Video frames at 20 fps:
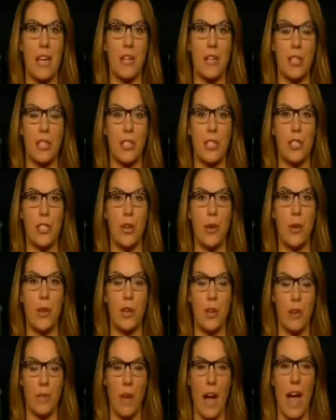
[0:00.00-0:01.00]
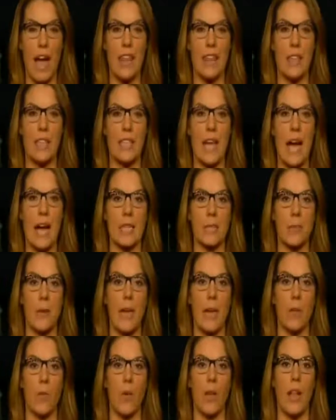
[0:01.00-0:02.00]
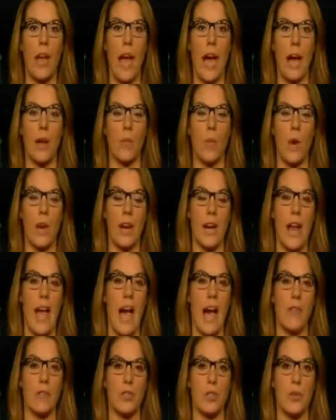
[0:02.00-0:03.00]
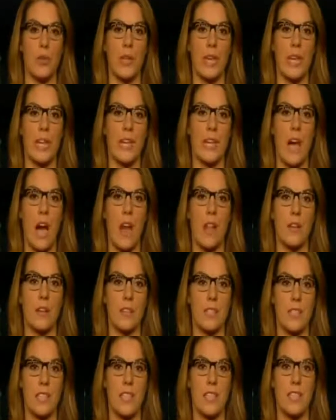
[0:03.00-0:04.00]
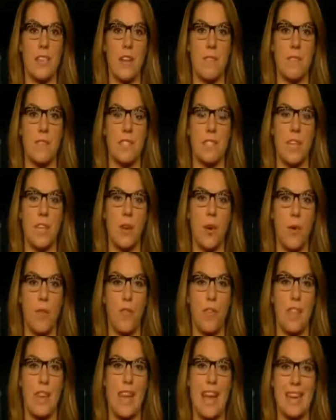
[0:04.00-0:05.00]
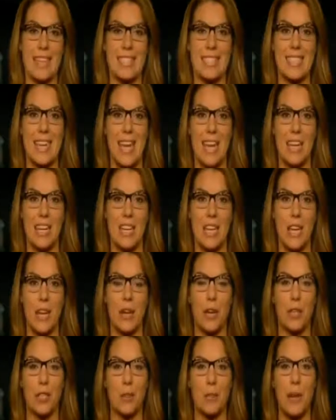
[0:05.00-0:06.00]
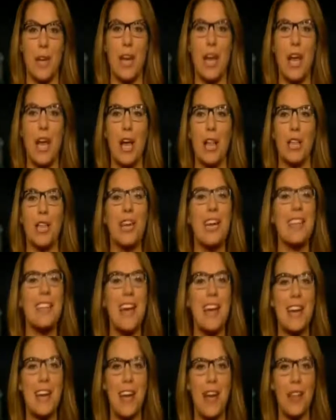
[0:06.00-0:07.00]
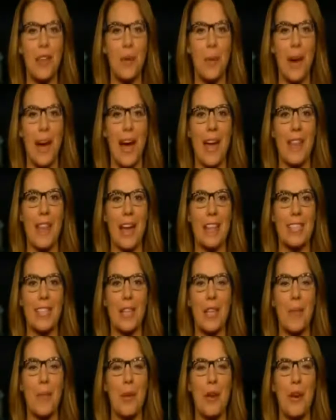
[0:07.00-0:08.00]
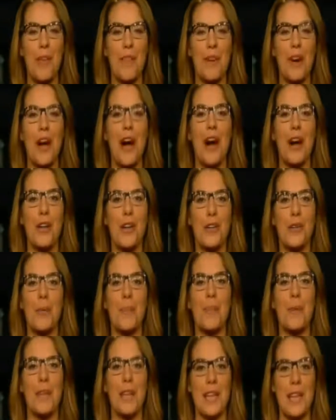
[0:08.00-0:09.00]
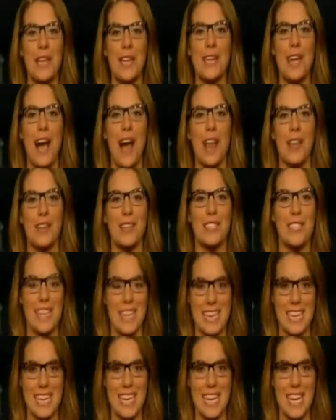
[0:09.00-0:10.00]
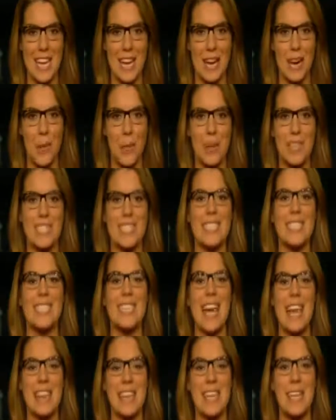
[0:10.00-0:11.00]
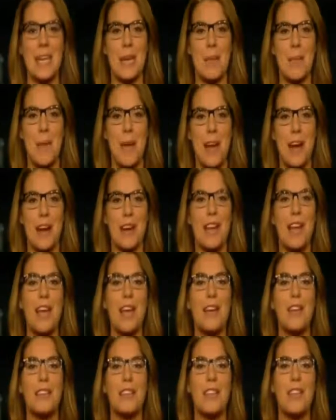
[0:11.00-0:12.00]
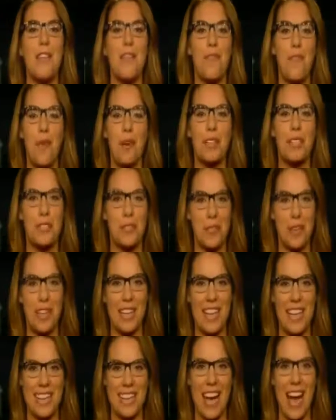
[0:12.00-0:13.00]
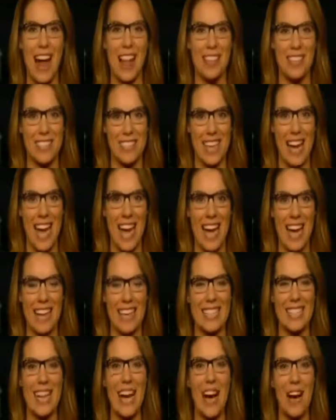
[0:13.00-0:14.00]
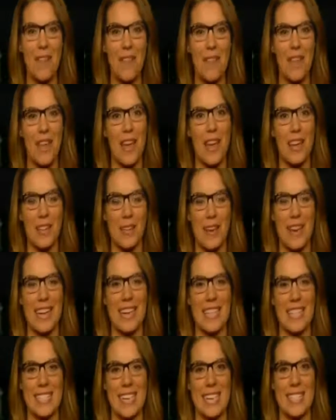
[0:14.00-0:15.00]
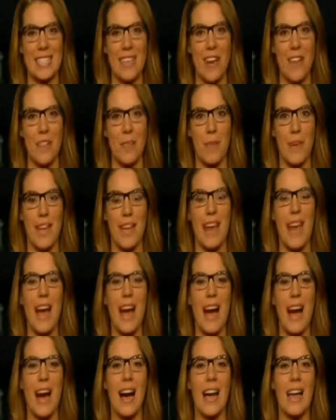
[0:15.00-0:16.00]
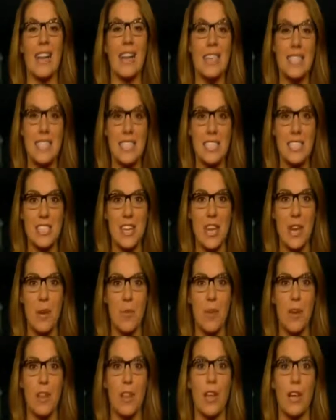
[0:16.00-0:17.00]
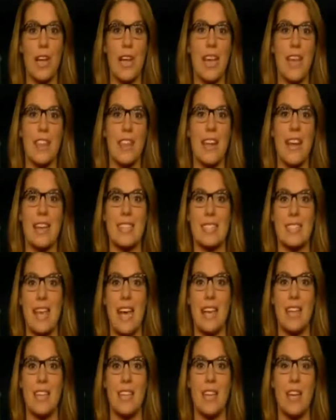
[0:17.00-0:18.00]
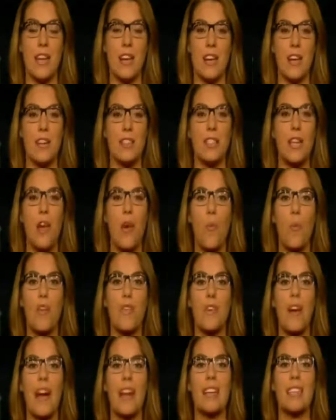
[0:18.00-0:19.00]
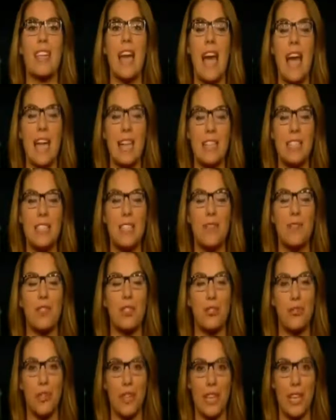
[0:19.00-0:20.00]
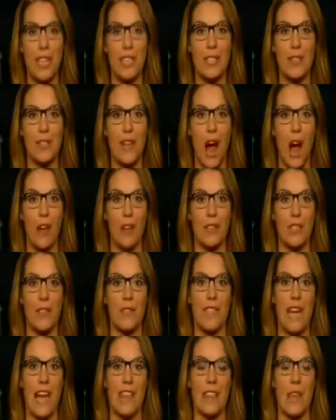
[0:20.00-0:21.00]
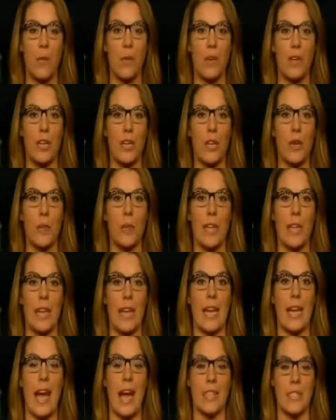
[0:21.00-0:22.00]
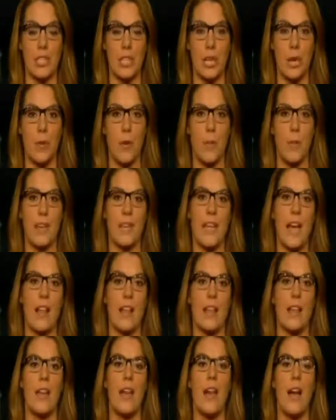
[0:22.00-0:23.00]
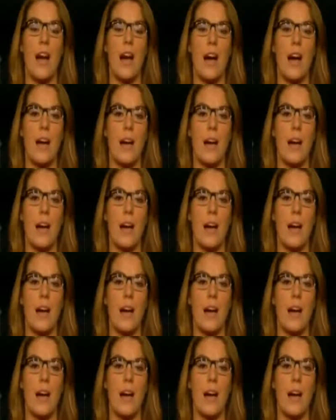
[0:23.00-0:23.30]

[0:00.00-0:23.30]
attention to. And you're right, the tax plan will add $1.5 trillion to the deficit over the next 10 years. But look at that another way. That's a little bit over $100 billion a year, which is nothing compared to the $4 trillion size of the United States government. In addition, we're looking at the next 10 years, we've got tens of trillions of dollars of debt that we're accumulating, as Chairwoman Yellen